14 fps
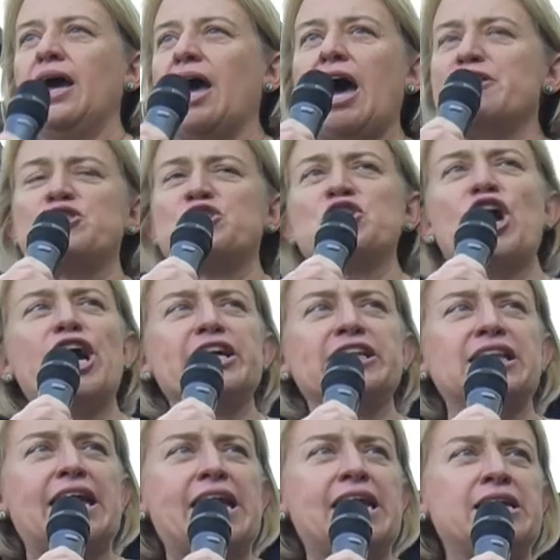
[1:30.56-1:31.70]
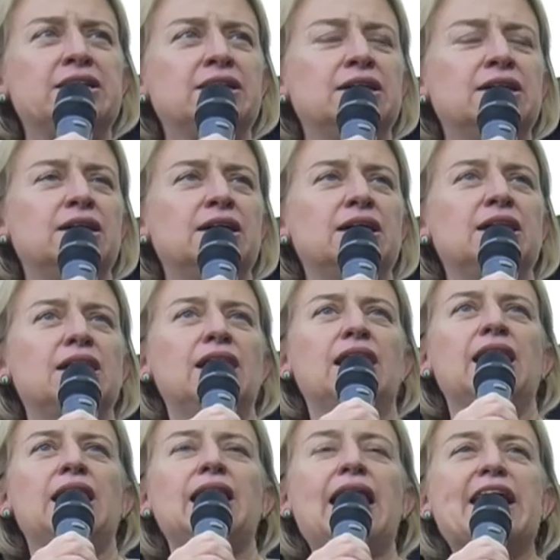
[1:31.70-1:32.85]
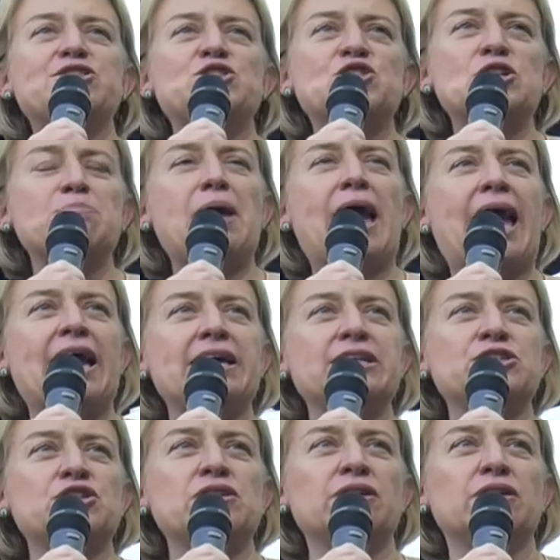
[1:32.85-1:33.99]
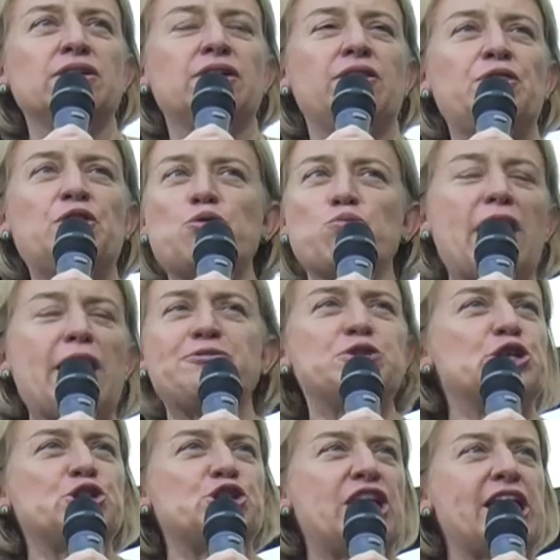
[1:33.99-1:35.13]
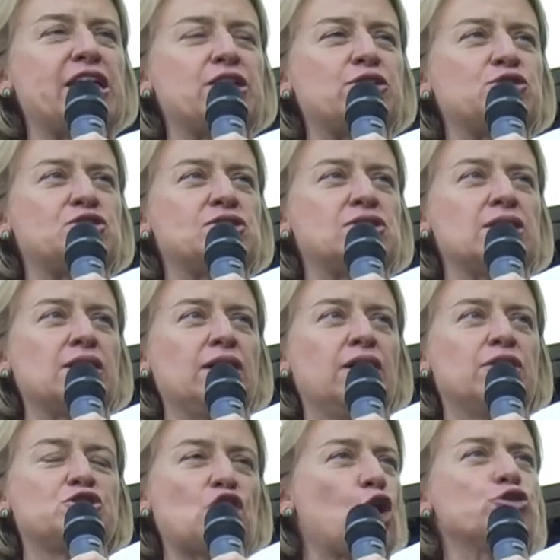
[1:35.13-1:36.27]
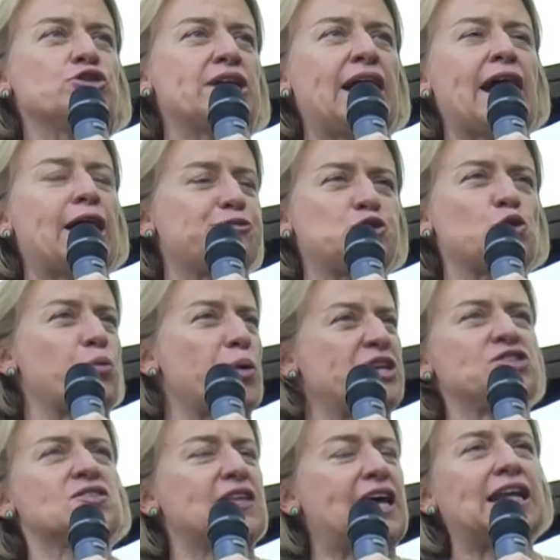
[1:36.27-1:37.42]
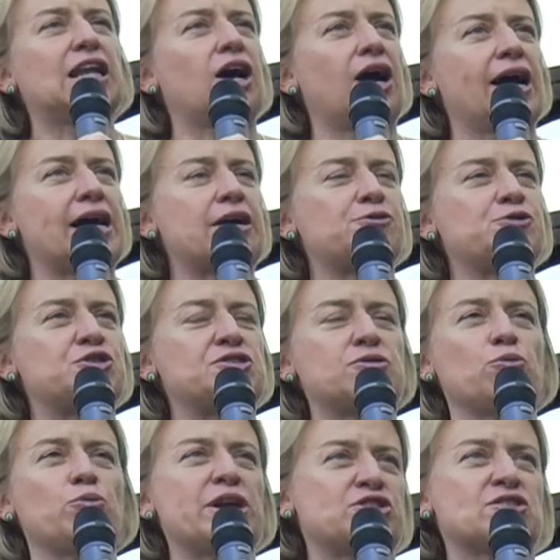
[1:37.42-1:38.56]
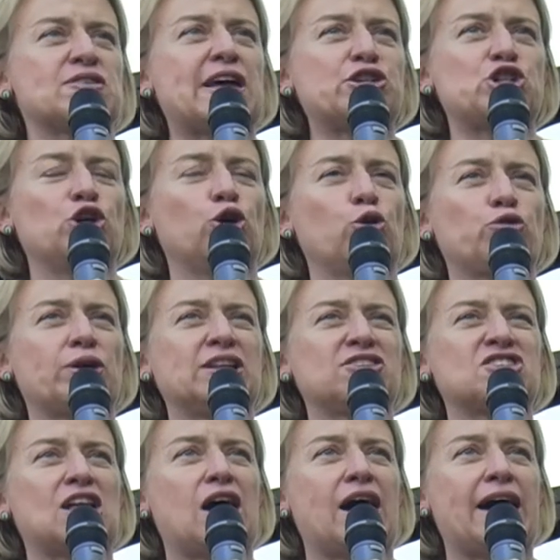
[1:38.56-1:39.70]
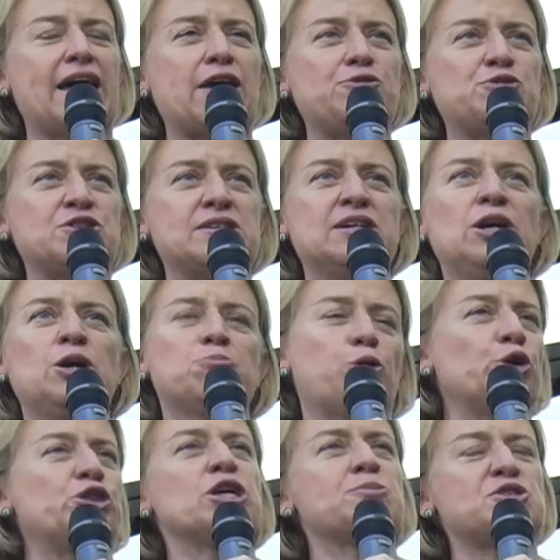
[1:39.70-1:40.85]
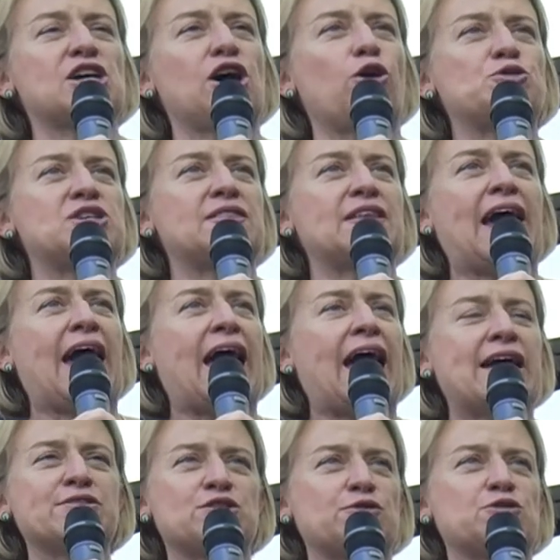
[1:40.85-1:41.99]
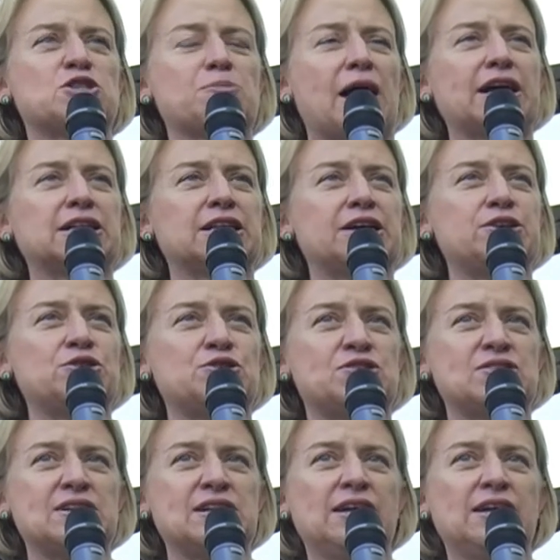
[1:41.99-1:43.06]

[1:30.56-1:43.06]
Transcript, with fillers: And thirdly, let's demand that refugees don't have to risk their lives risk their children's lives, put themselves in the hands of smugglers,